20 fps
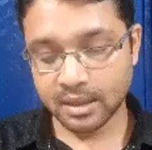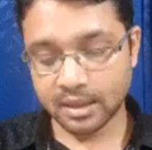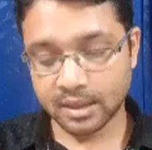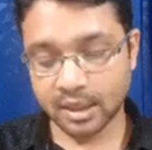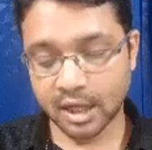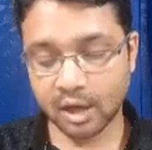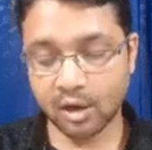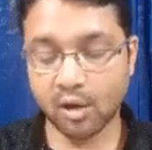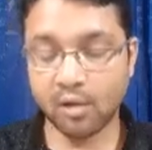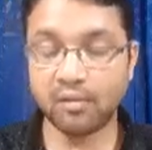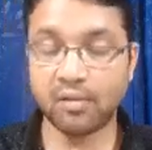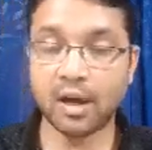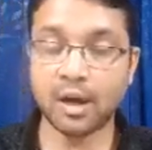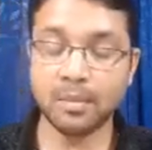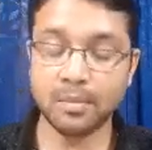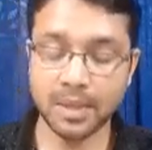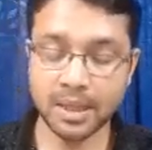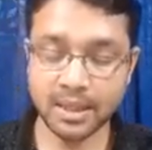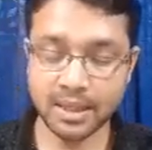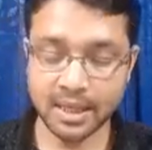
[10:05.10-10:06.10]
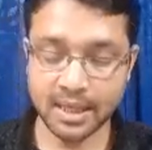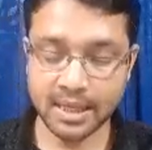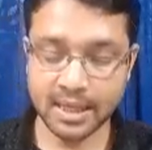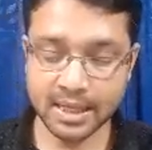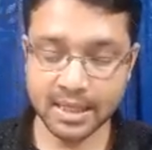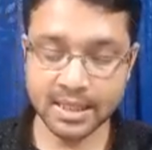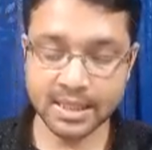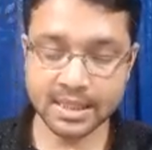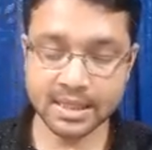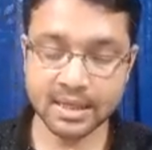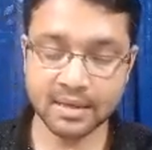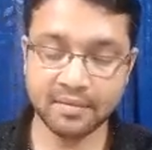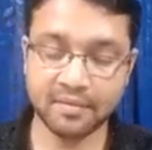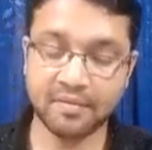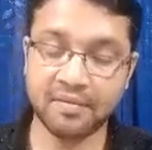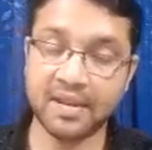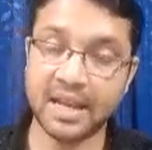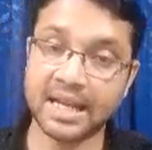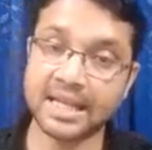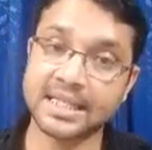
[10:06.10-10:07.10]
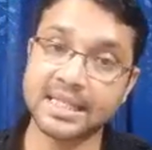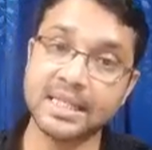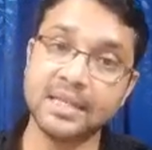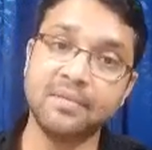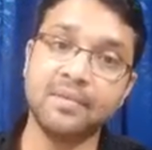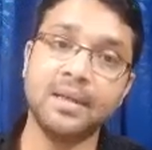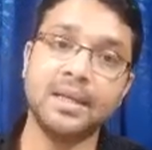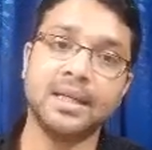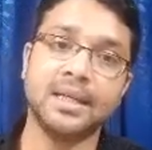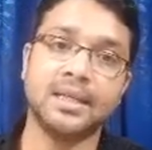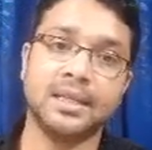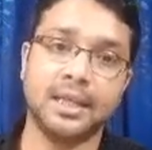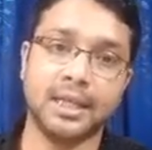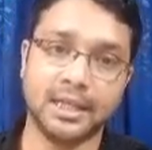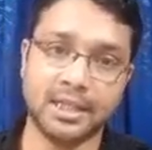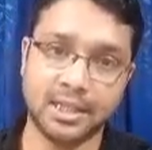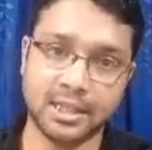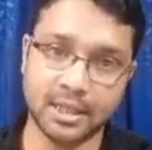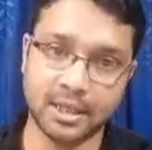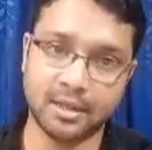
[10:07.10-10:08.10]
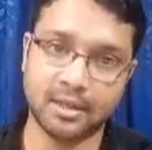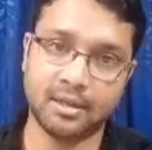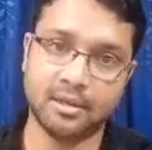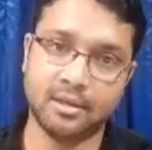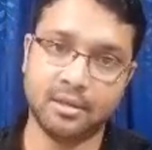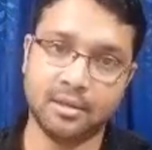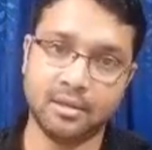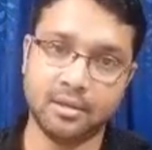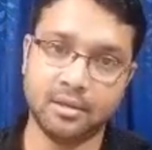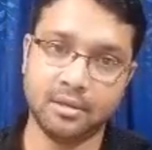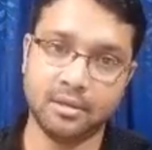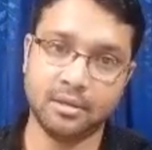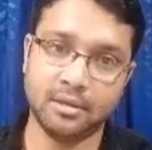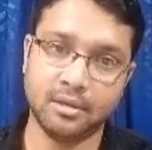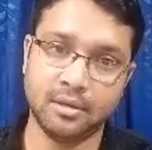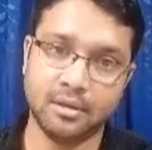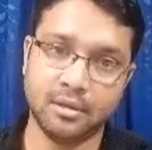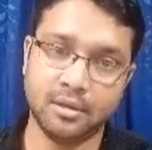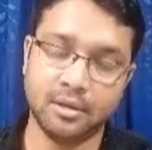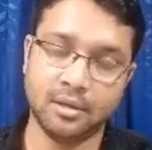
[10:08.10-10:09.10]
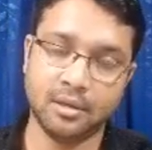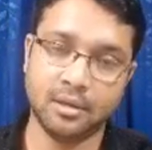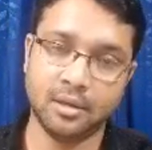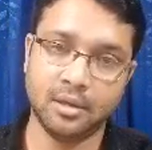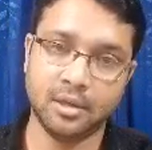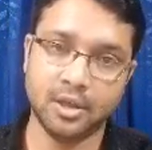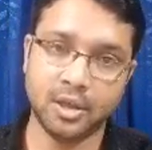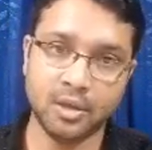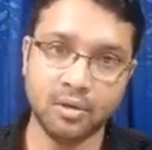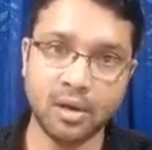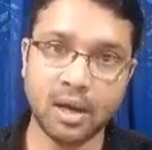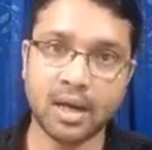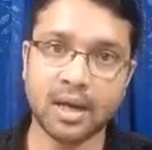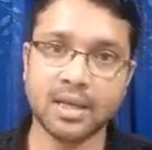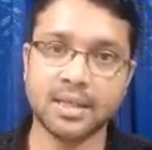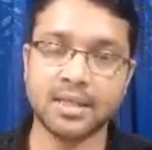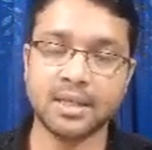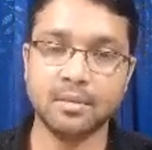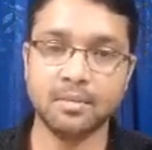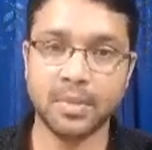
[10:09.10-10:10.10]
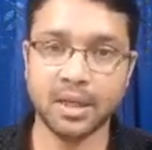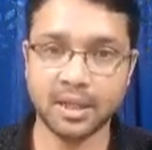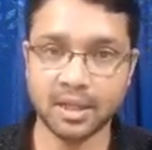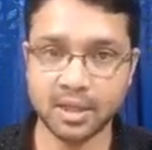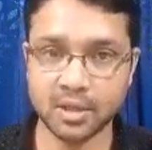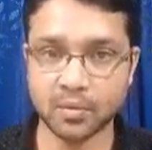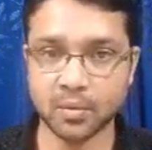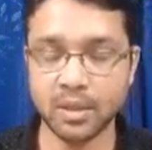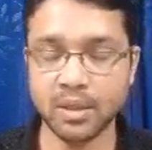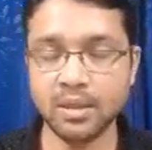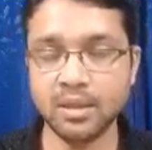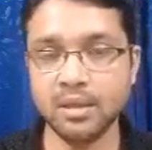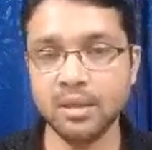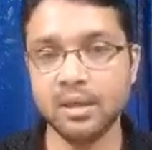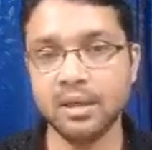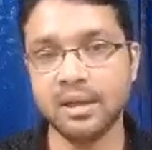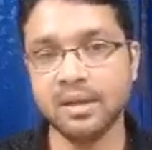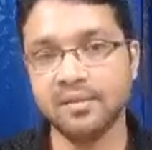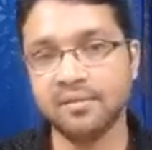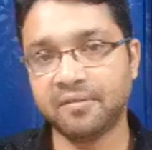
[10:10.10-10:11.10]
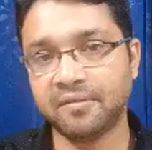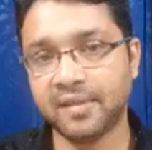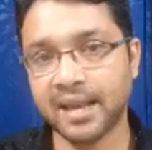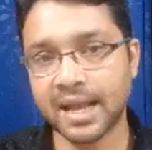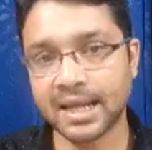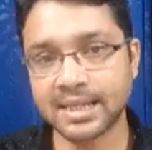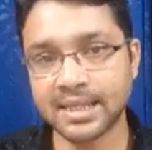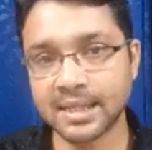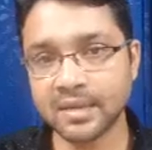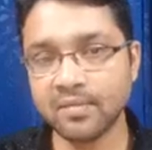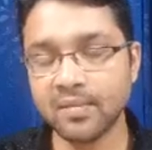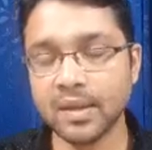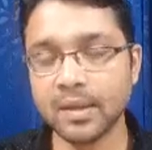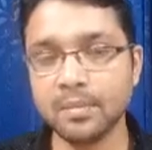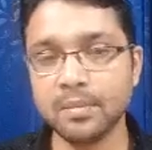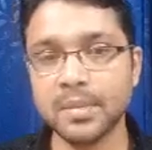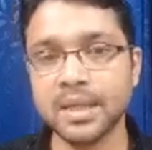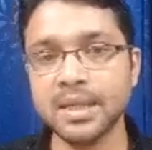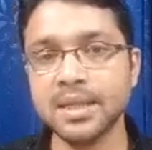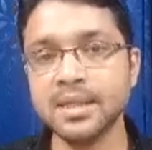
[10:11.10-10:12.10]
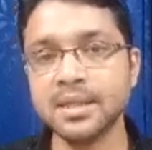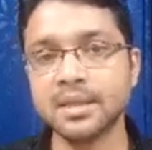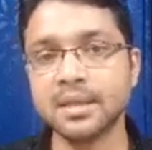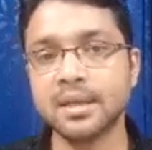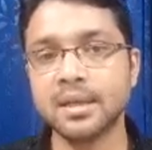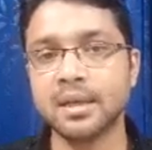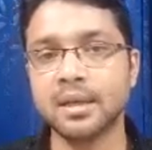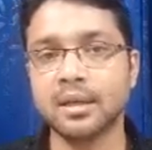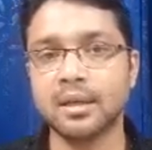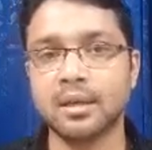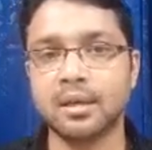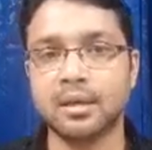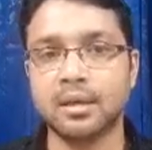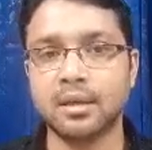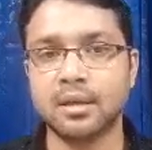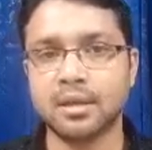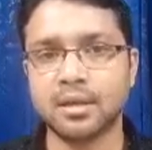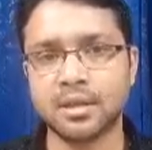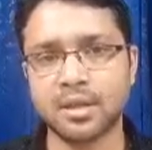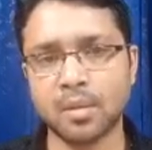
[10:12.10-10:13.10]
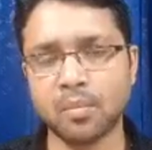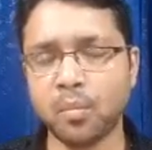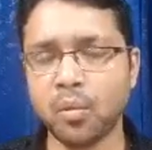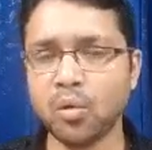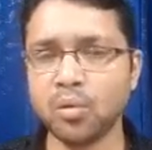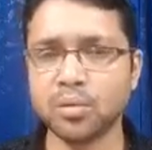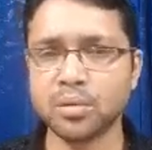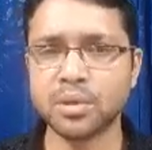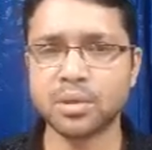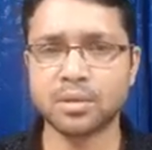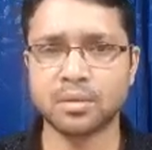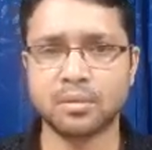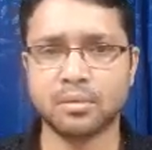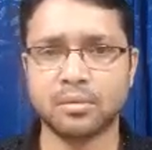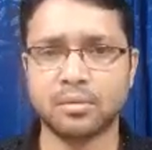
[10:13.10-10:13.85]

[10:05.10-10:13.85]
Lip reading: the government is flexible in nature. Did you understand by this one? Flexible means, suppose